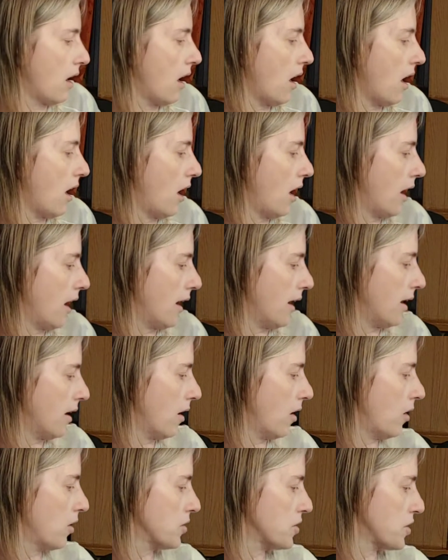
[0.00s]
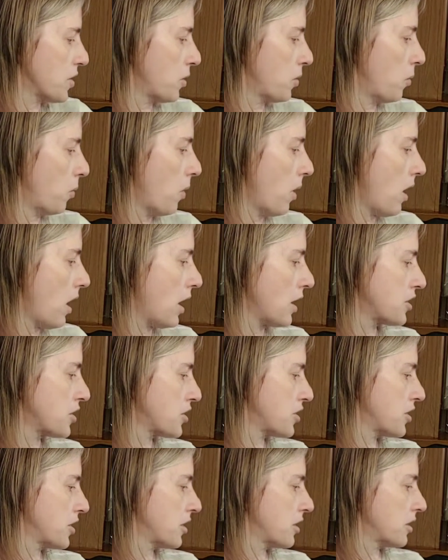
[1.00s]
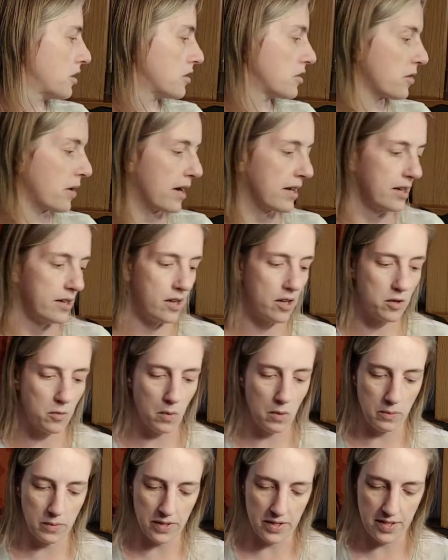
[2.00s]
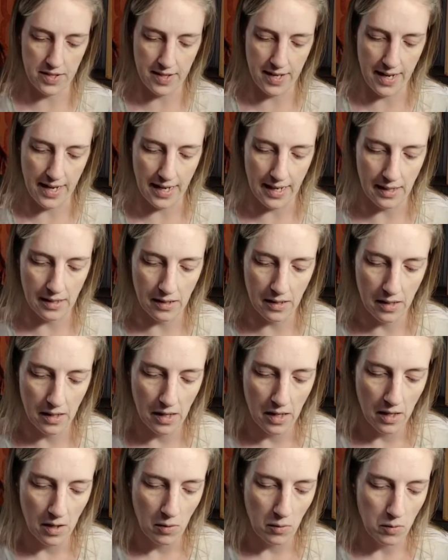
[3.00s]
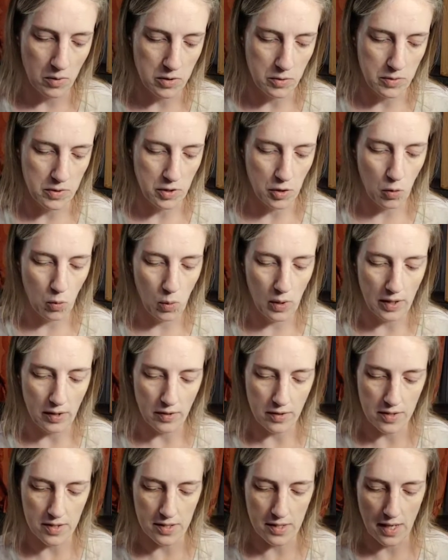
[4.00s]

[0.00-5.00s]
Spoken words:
I also washed, so I had another one with a stain, which was quilts.